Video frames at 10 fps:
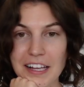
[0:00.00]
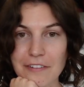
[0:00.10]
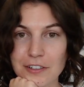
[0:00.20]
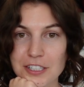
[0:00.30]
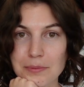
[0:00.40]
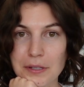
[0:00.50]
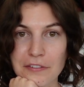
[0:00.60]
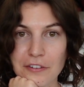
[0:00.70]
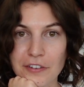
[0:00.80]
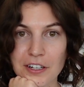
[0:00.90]
life will just be
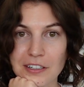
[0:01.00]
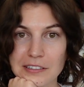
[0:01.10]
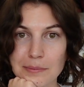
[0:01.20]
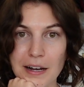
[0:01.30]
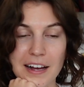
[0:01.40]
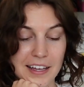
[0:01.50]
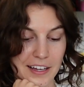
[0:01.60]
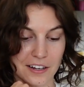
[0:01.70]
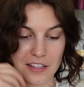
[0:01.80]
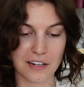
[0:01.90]
fulfilled by
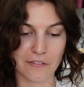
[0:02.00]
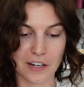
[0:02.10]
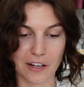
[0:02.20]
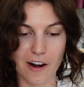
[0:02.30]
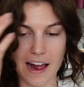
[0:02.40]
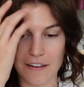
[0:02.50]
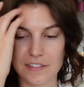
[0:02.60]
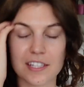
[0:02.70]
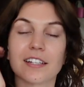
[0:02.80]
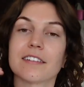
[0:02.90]
all the different
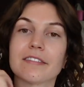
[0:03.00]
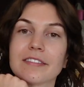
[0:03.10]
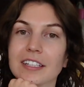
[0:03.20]
crafts and